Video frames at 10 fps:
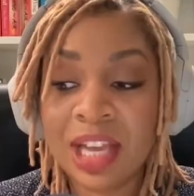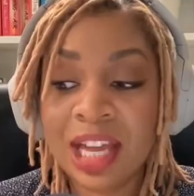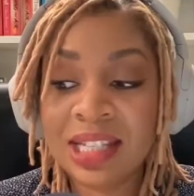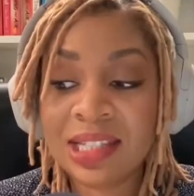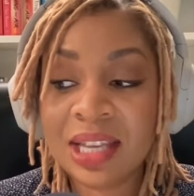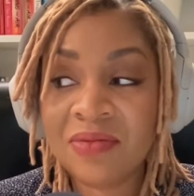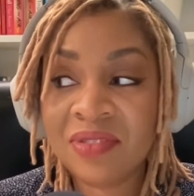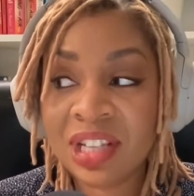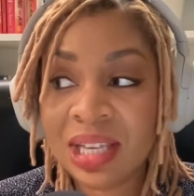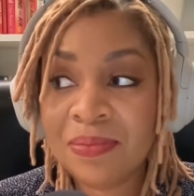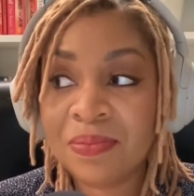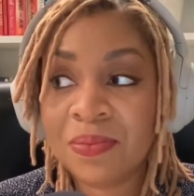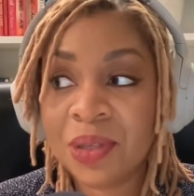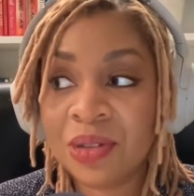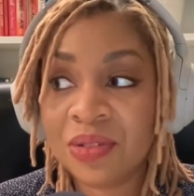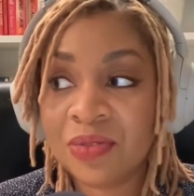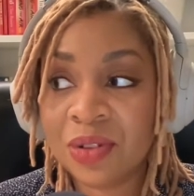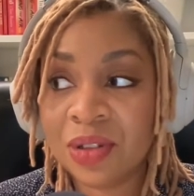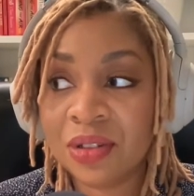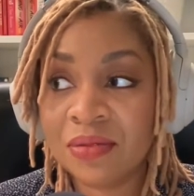and it's a really
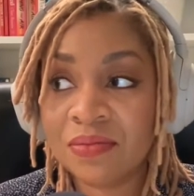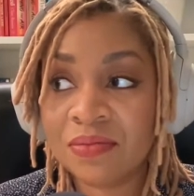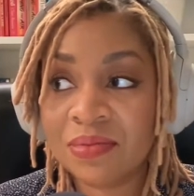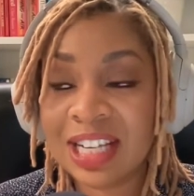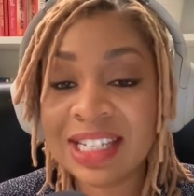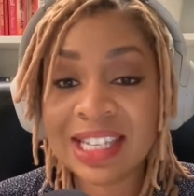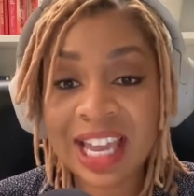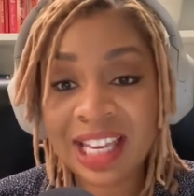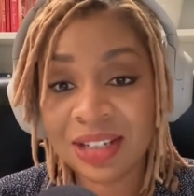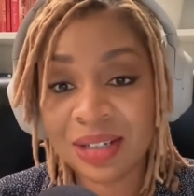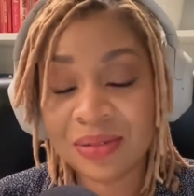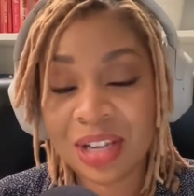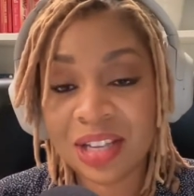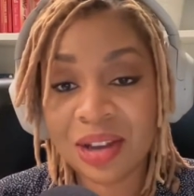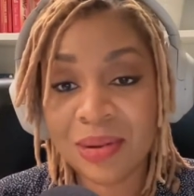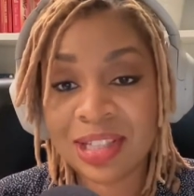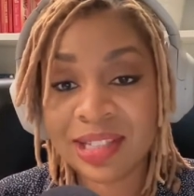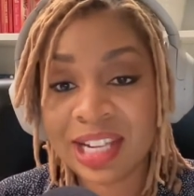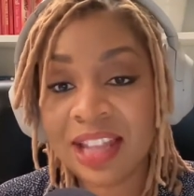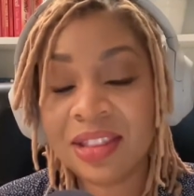beautiful container. You know, it's
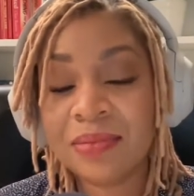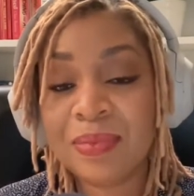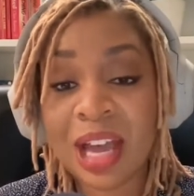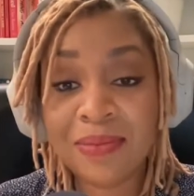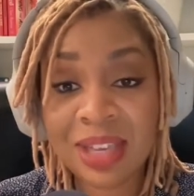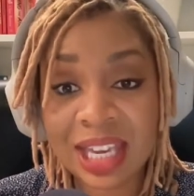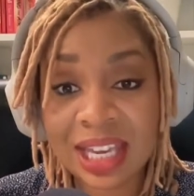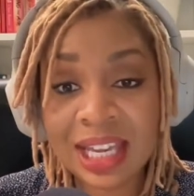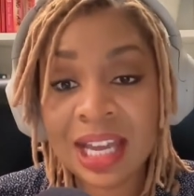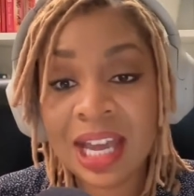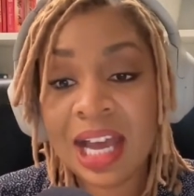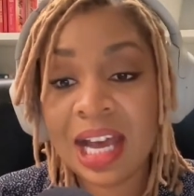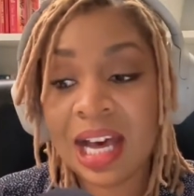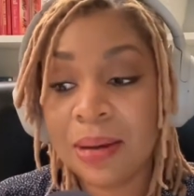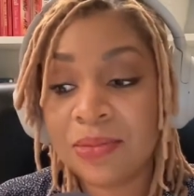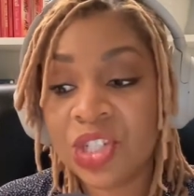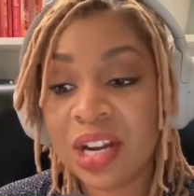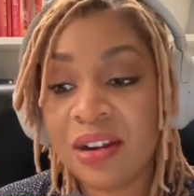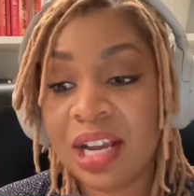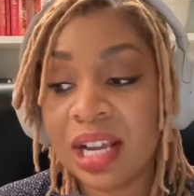led by me, um,
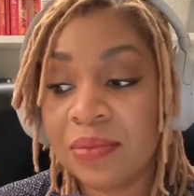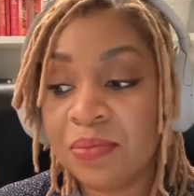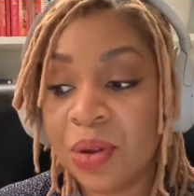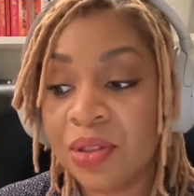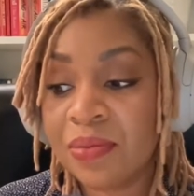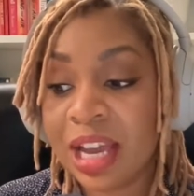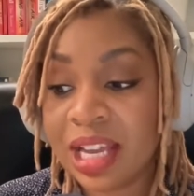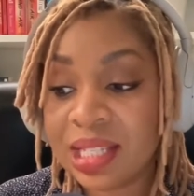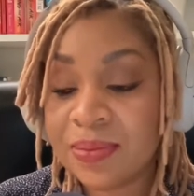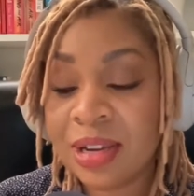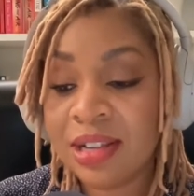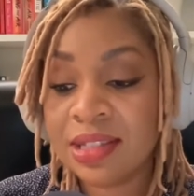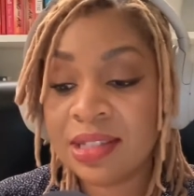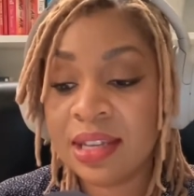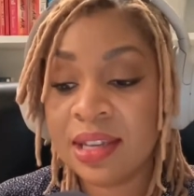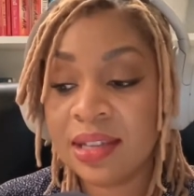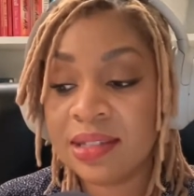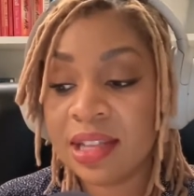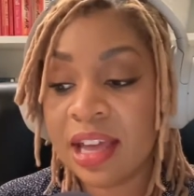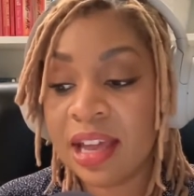sharing both my
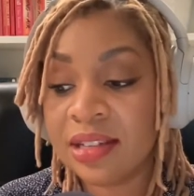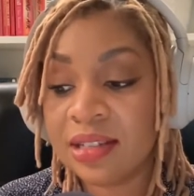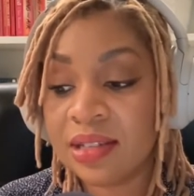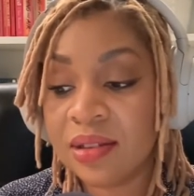experiences and